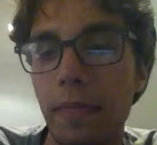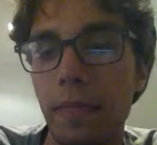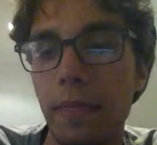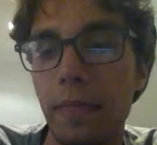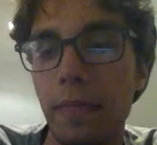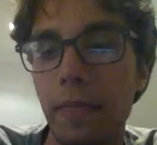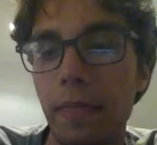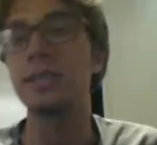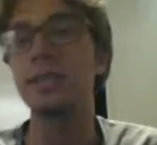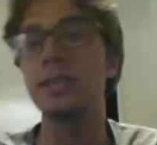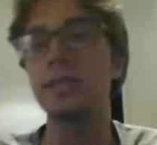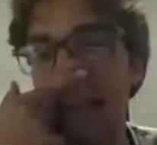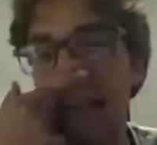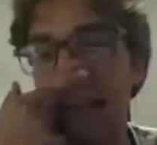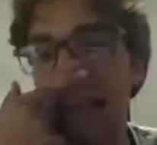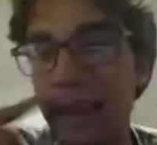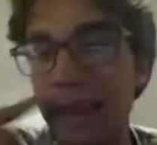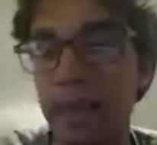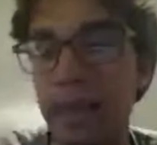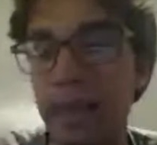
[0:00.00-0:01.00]
it
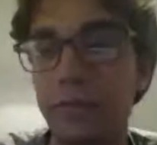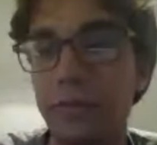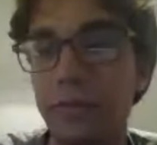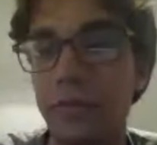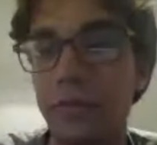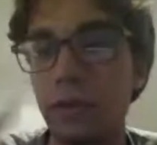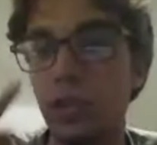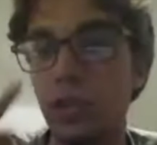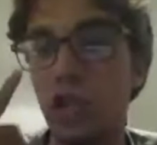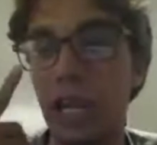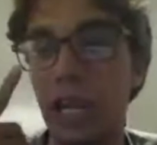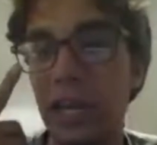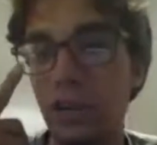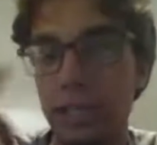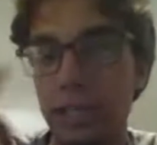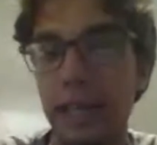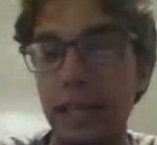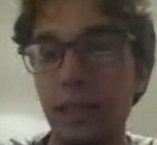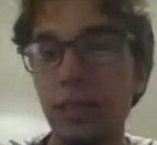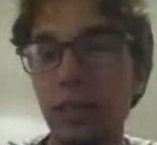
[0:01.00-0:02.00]
takes time, I think, for
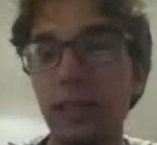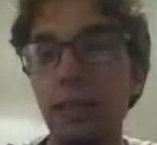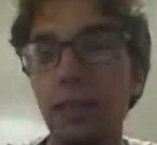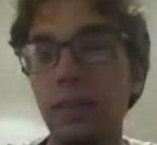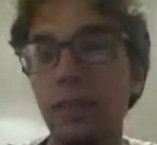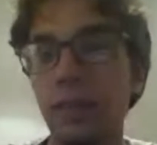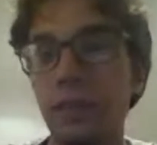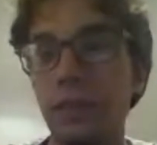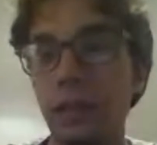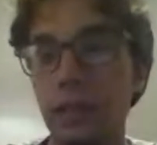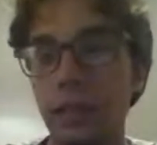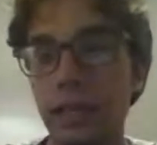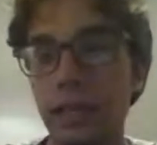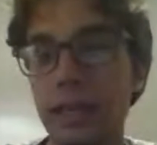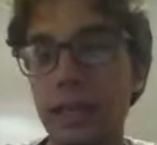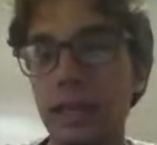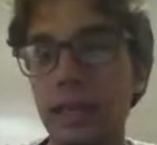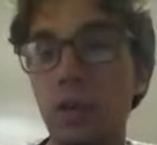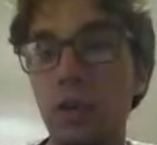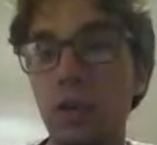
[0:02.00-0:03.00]
the changes in
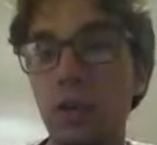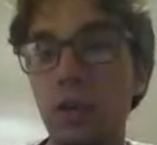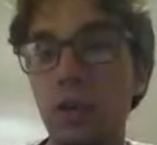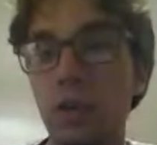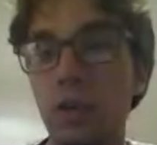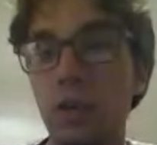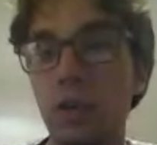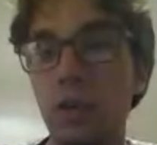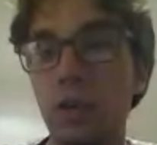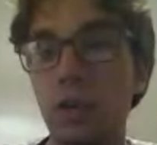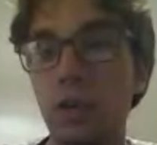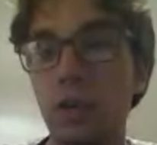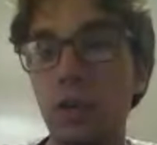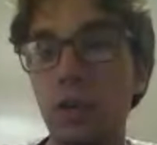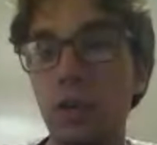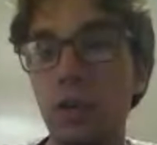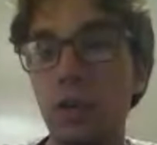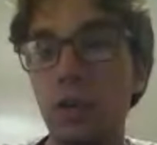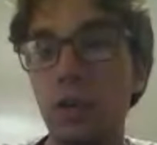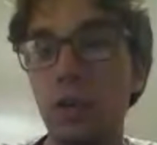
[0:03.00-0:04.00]
the league
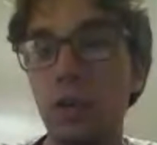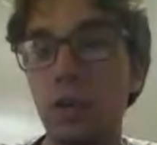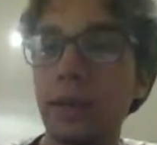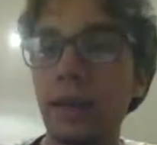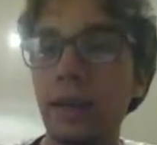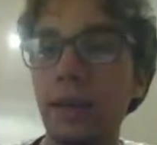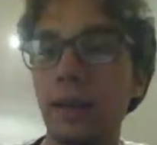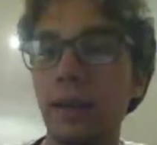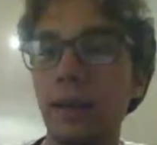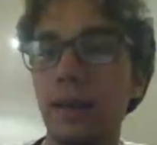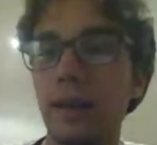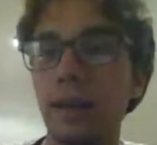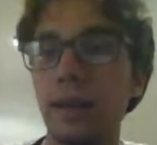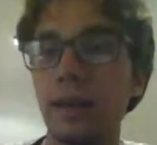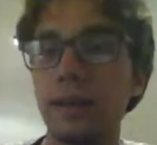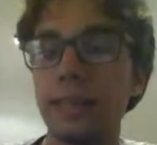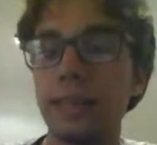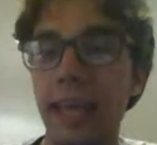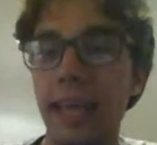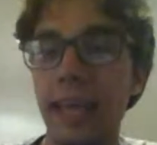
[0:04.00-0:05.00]
quality to
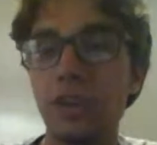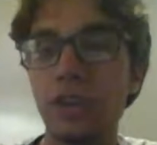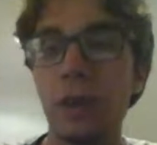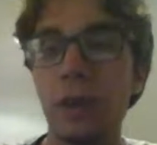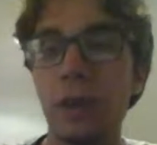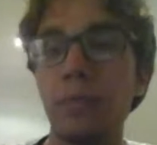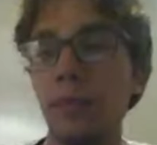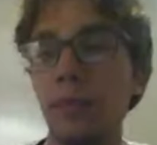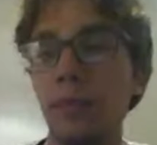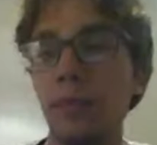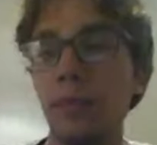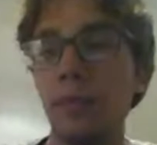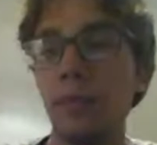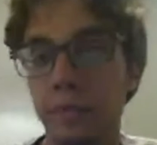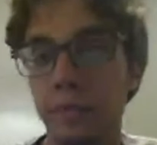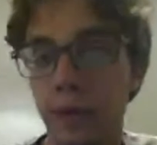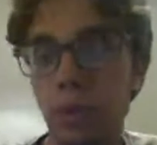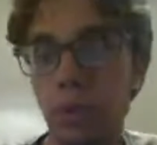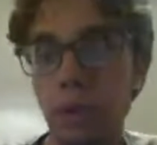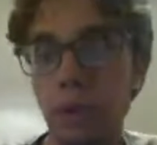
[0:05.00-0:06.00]
catch up with the
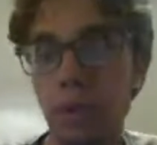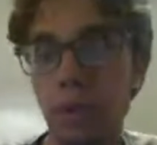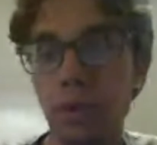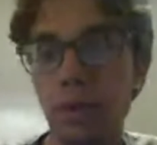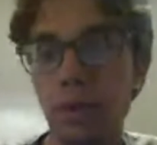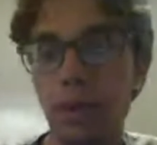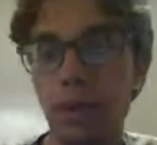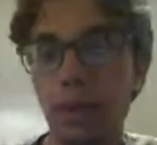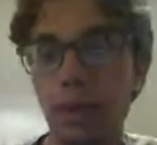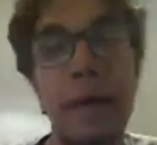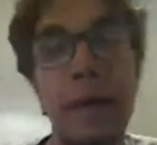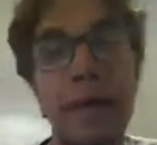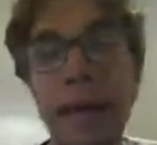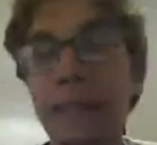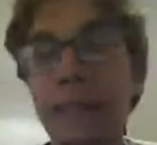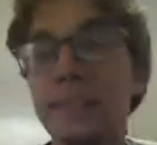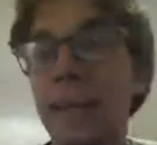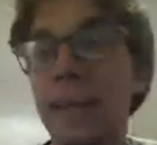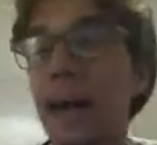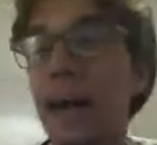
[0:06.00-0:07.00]
coefficient. And by that
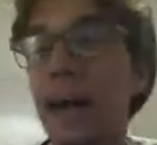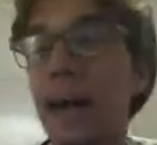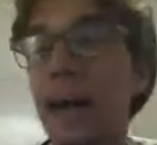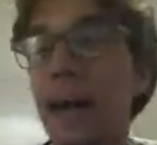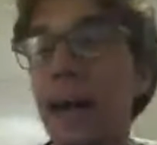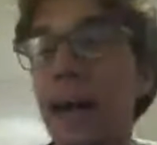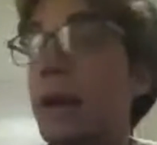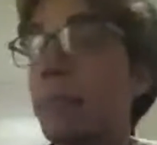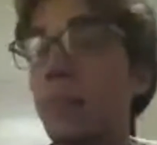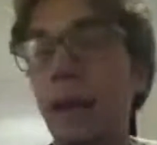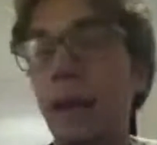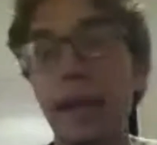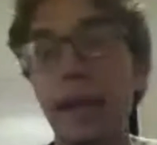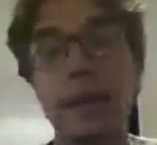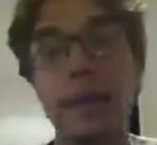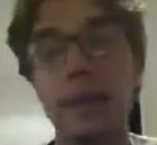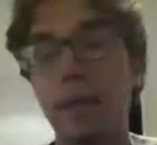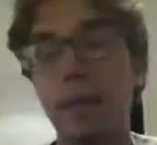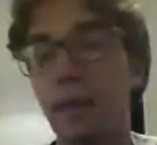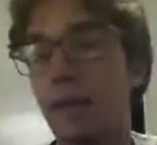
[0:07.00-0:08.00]
time,
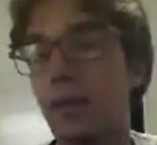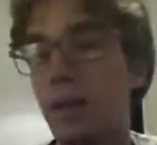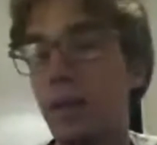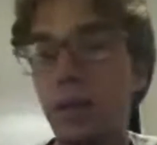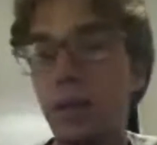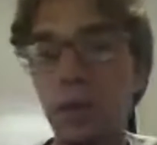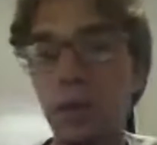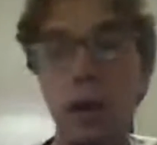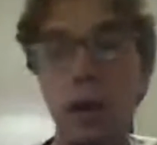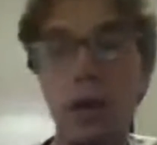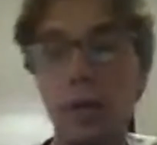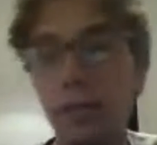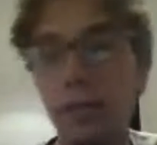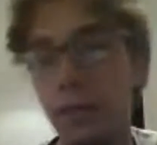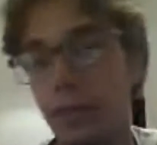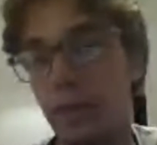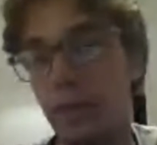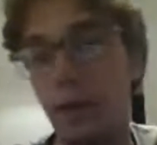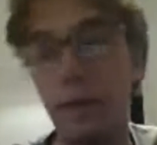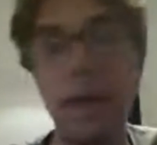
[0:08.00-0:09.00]

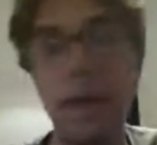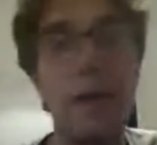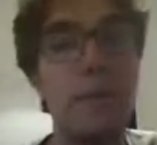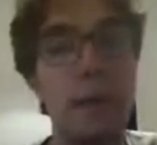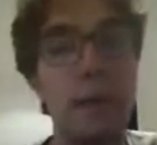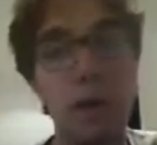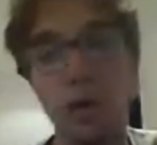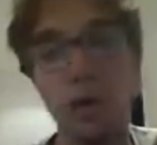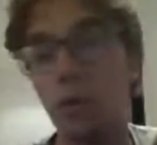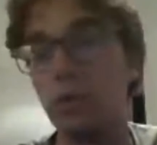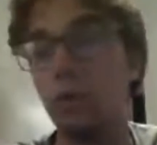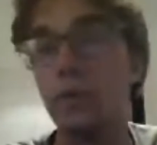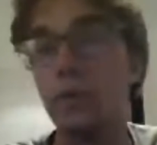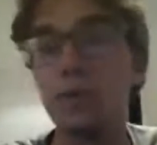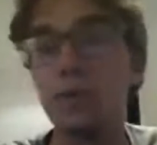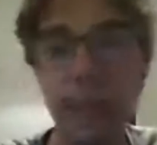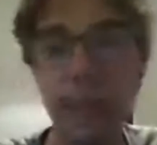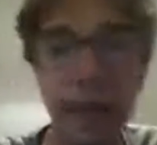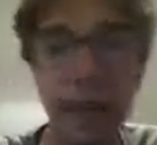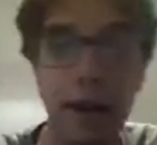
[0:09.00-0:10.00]
there may have been a whole new set
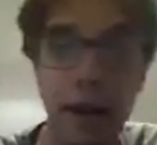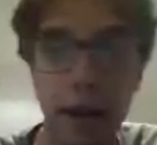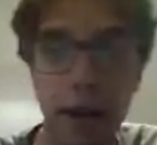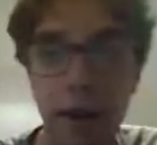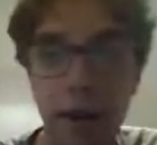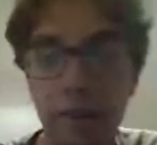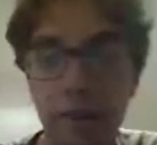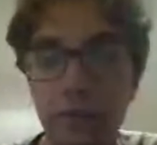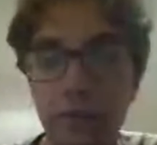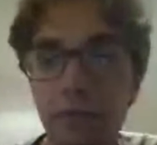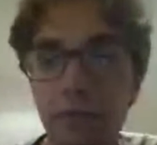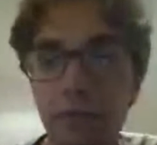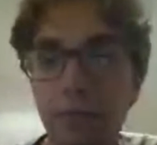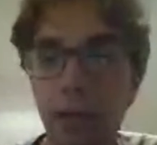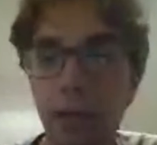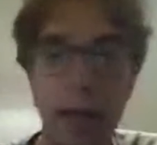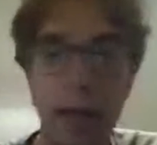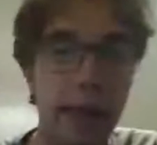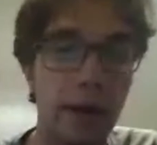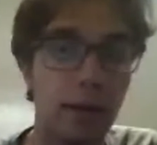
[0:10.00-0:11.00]
of
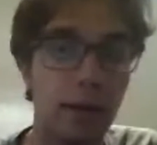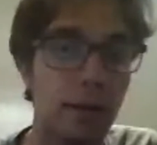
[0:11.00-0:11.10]
players